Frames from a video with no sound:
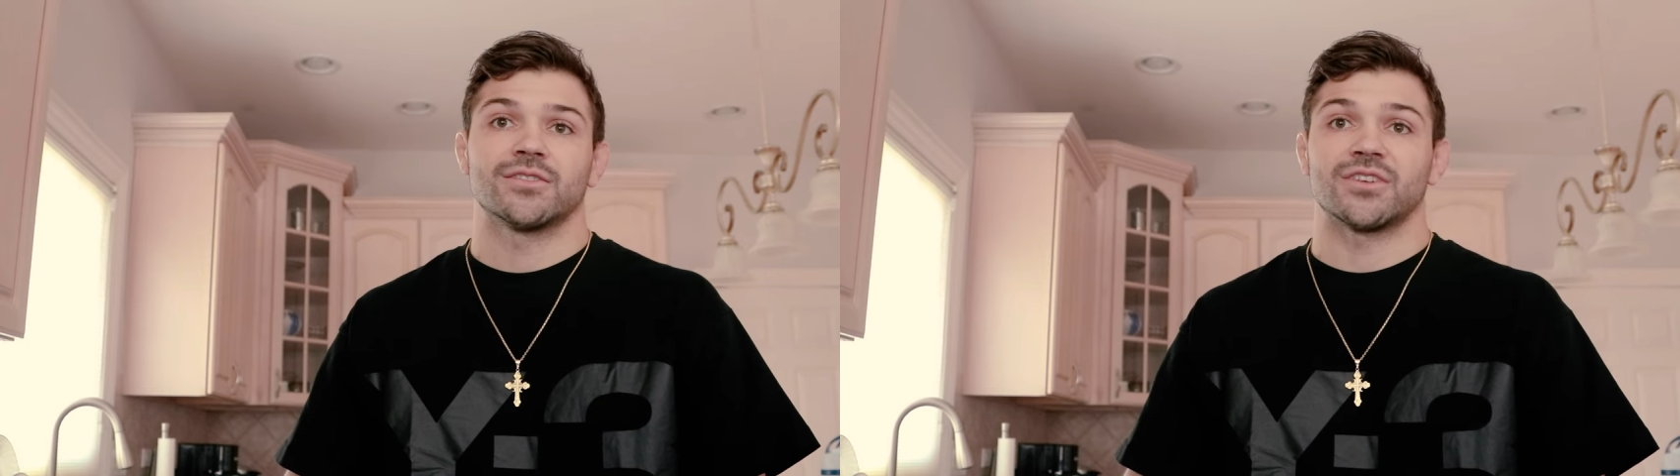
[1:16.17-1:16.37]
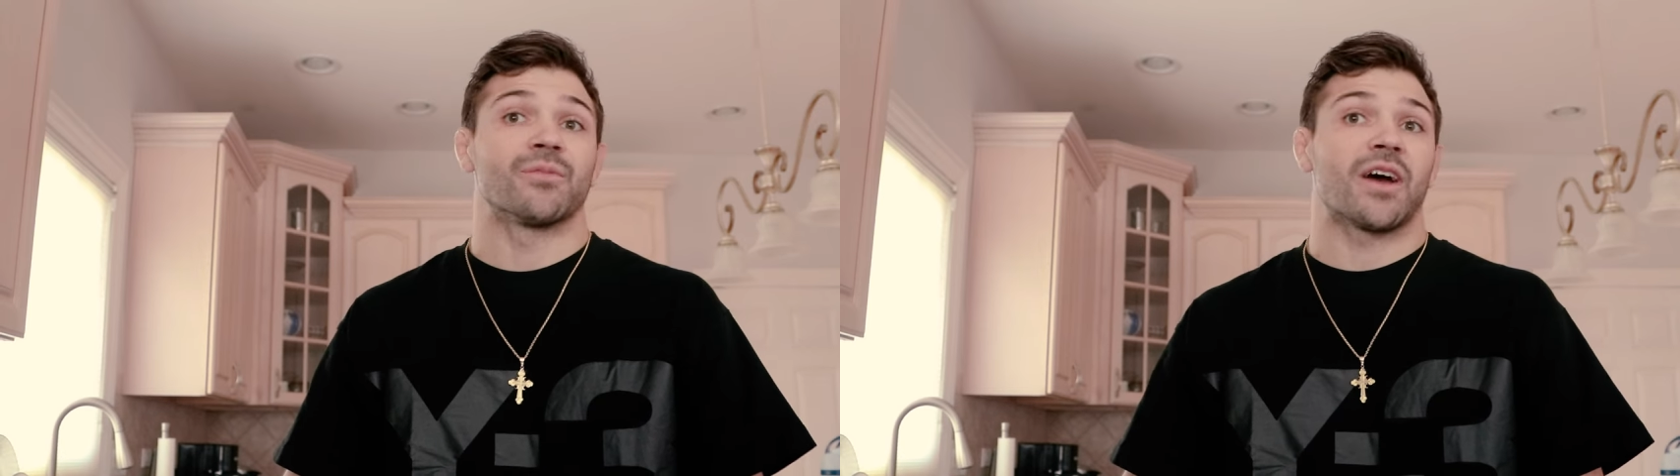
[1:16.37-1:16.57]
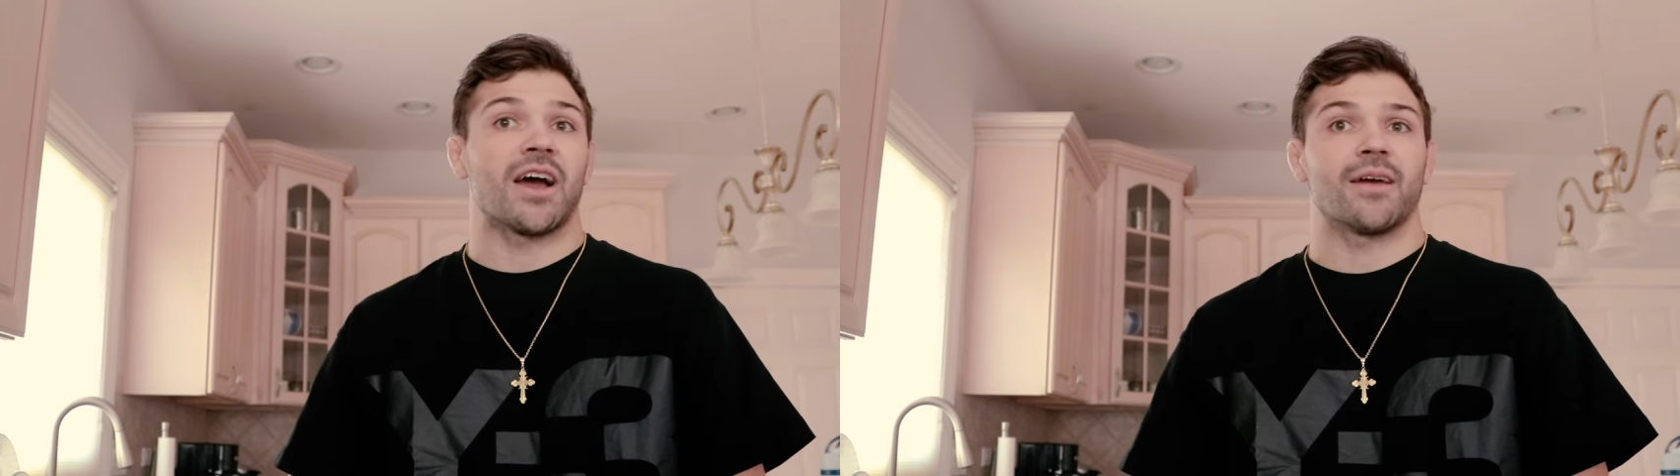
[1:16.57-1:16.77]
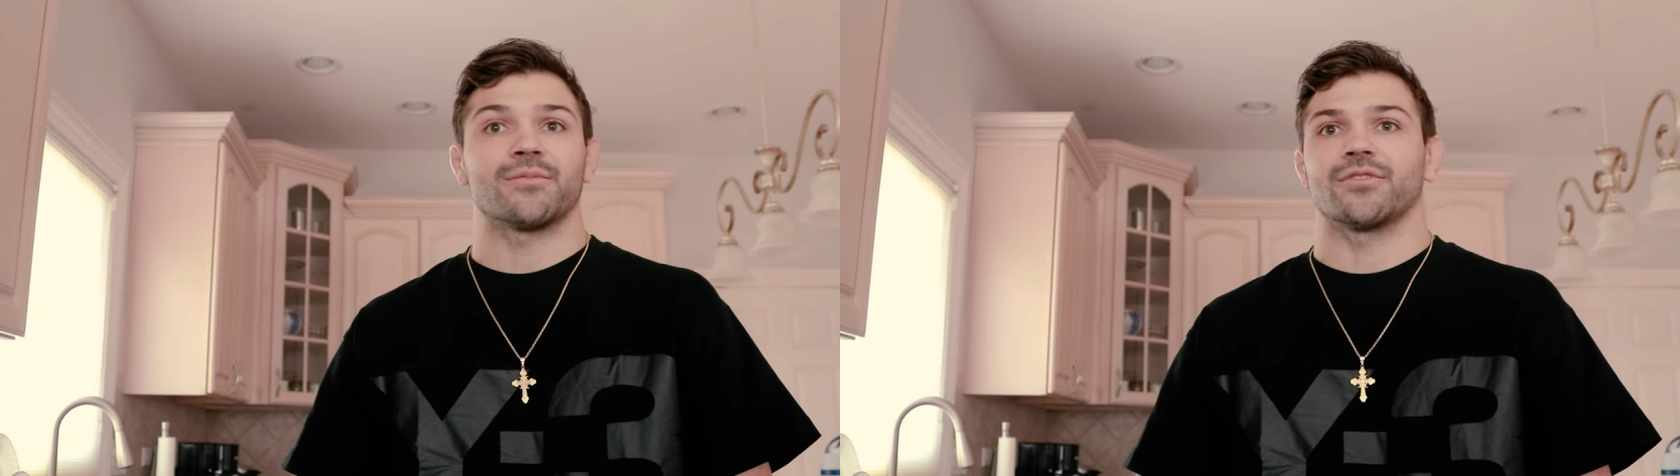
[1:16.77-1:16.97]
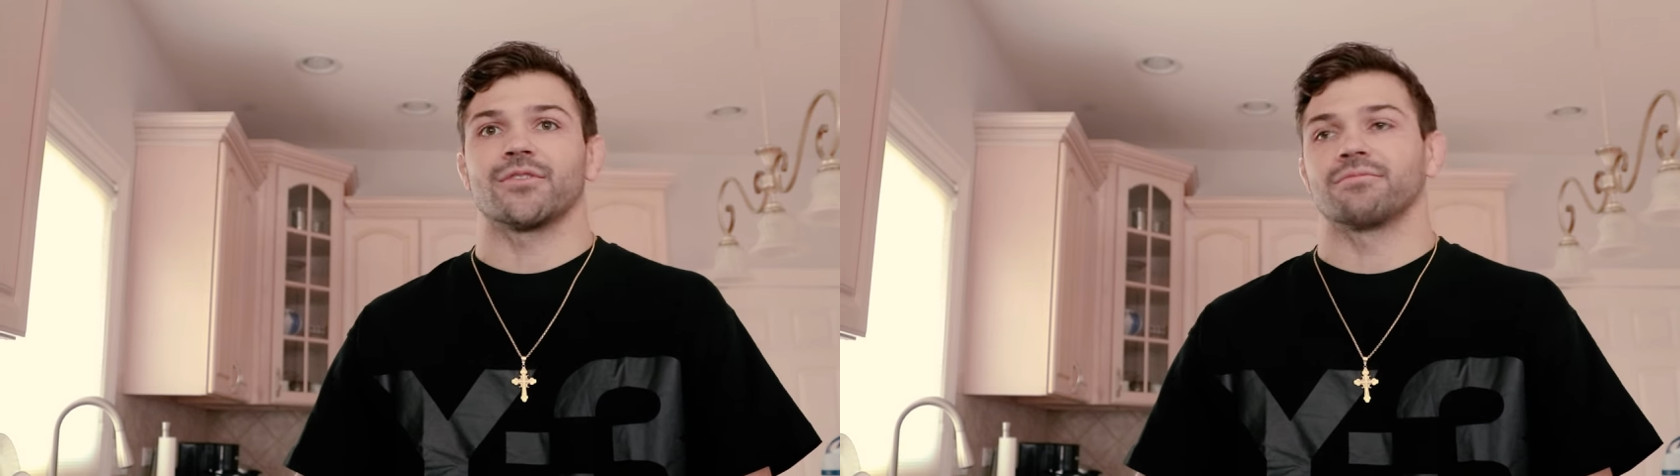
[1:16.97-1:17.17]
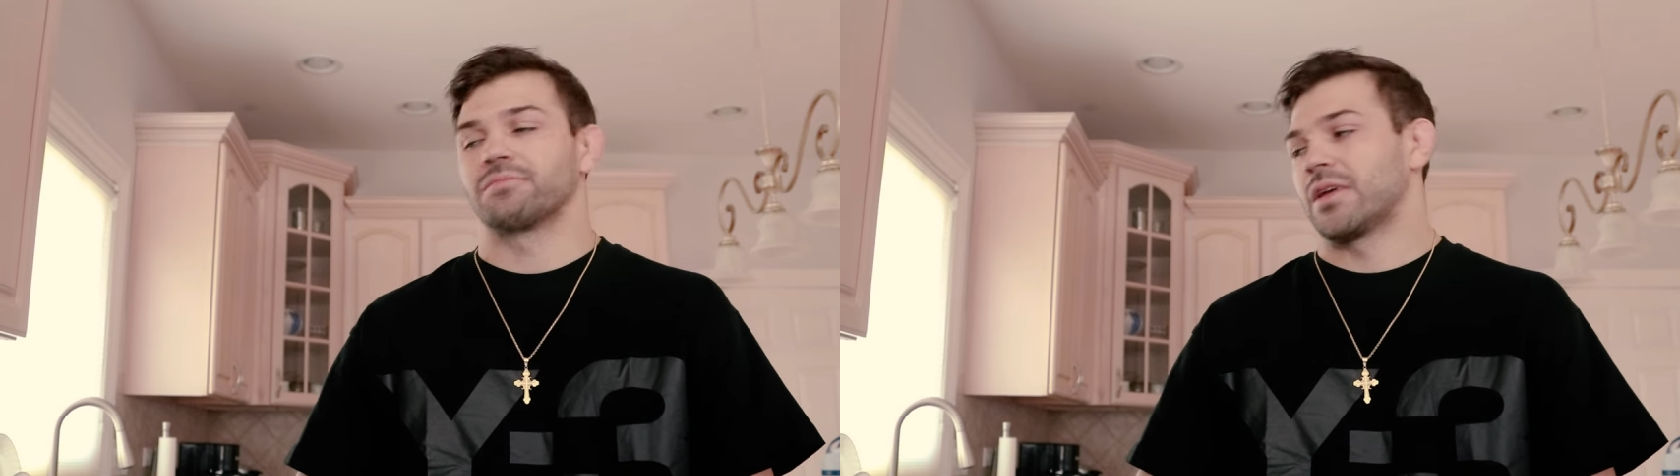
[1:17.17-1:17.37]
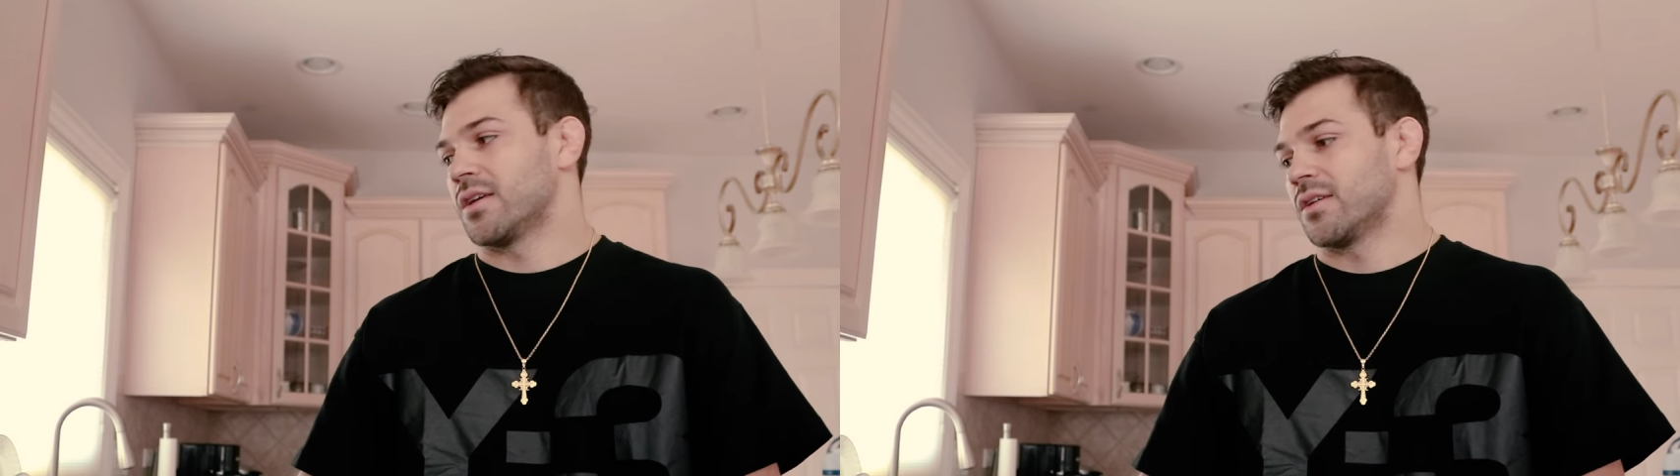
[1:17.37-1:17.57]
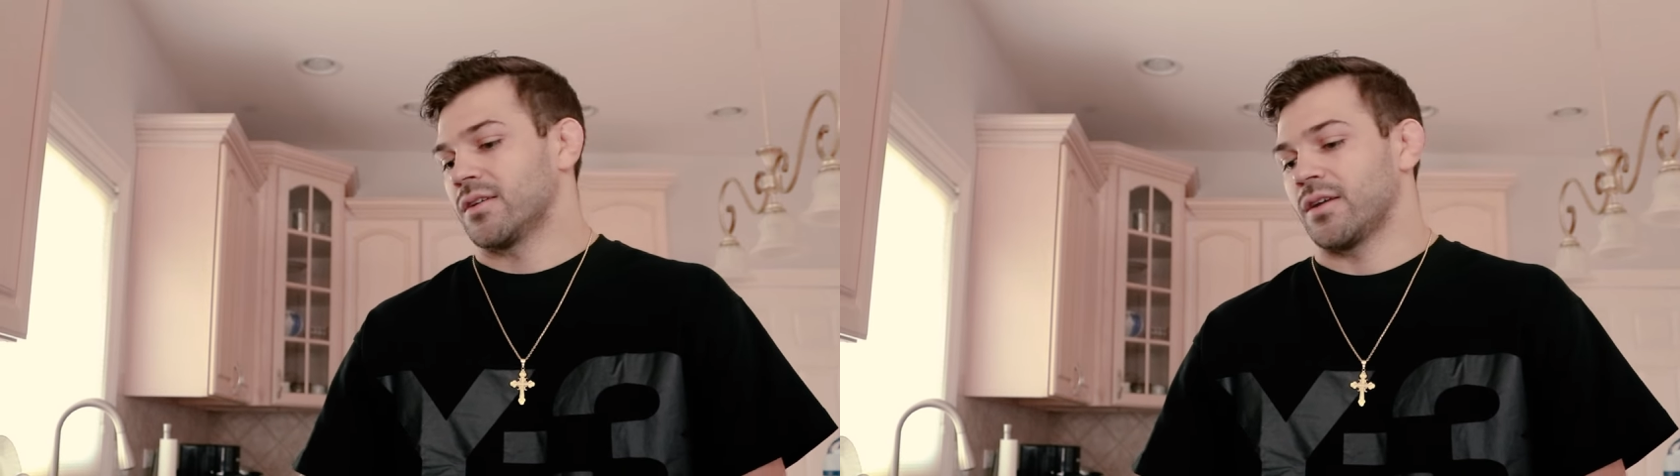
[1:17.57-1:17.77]
sometimes, or,
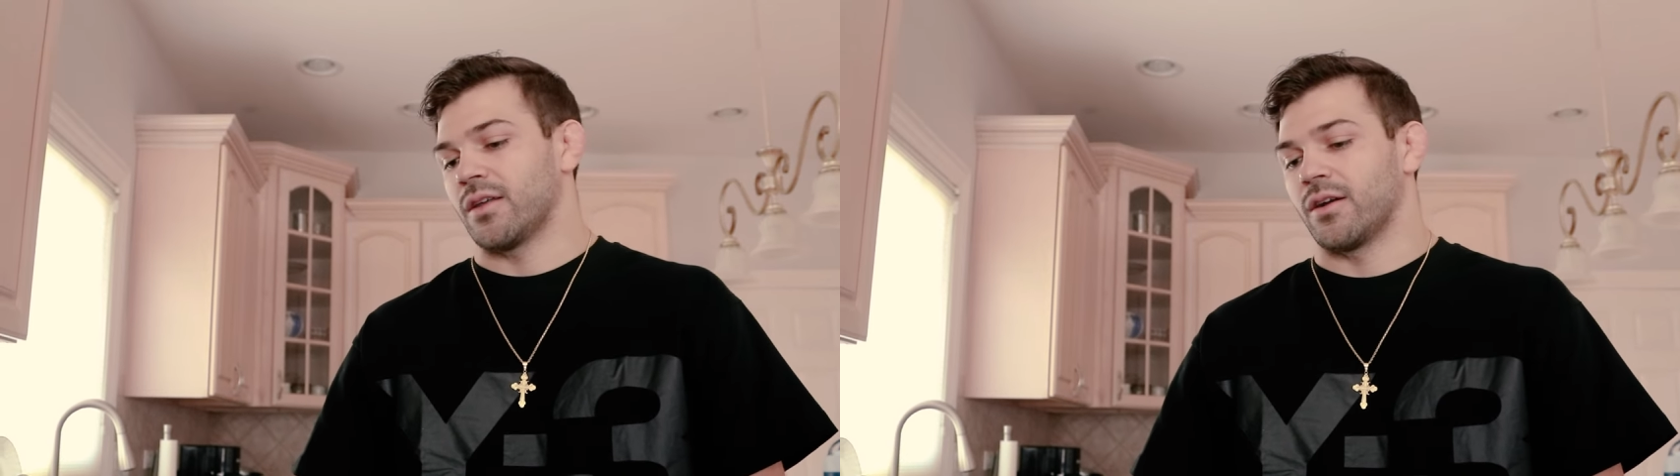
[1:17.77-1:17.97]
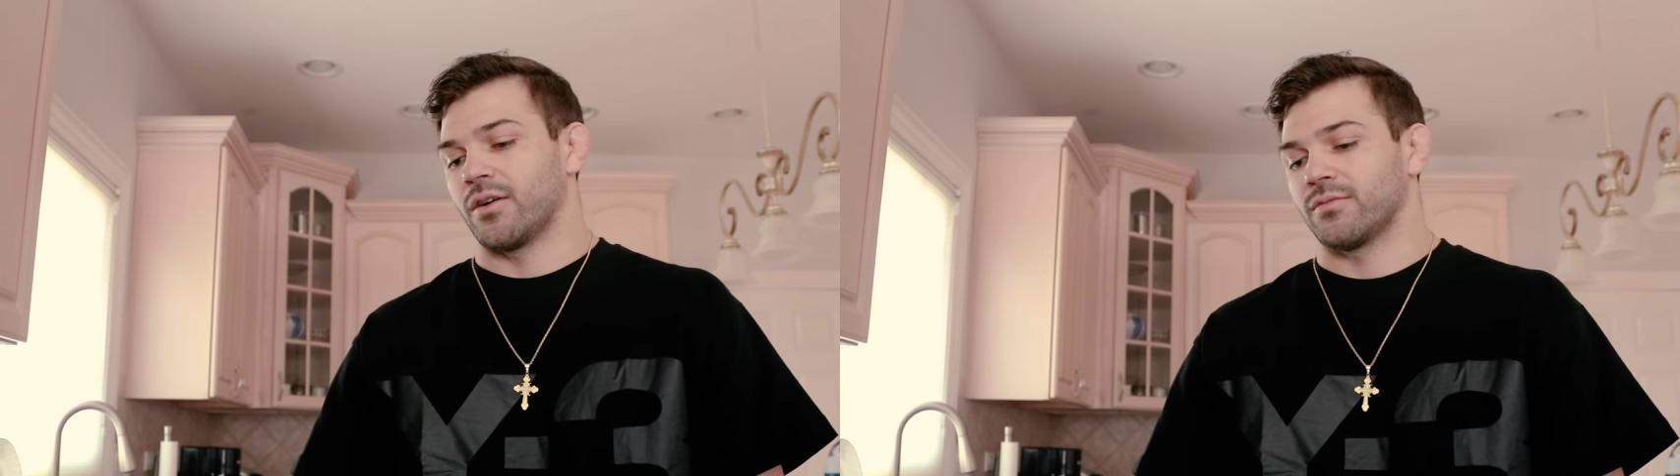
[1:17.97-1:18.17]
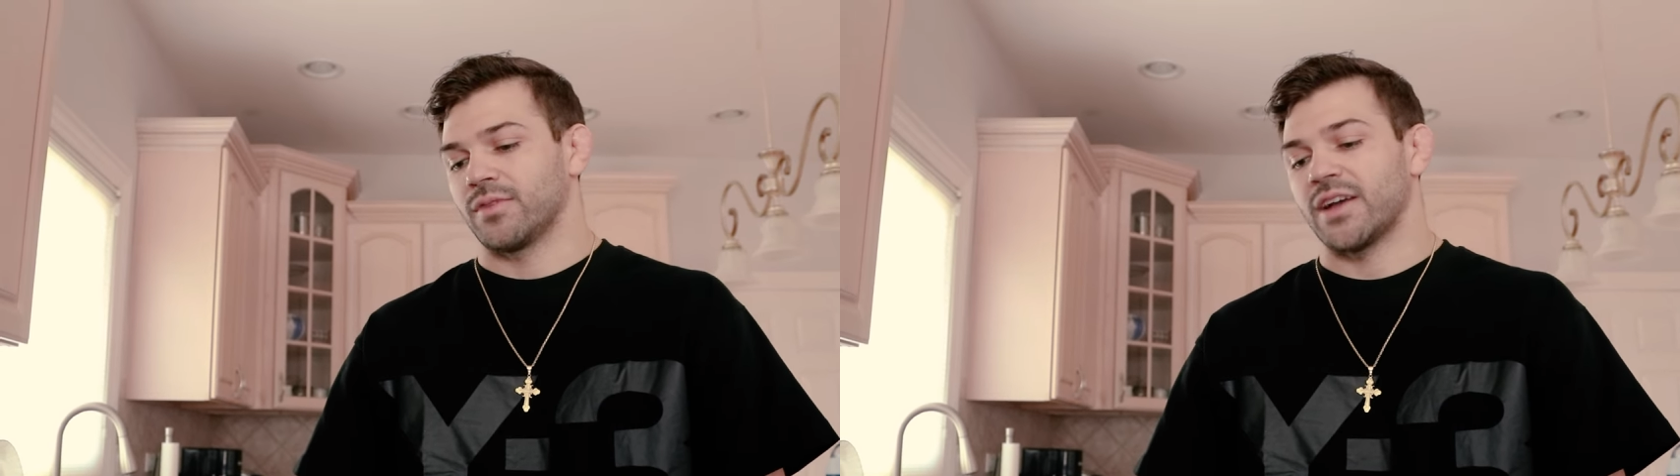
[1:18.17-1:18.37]
you know.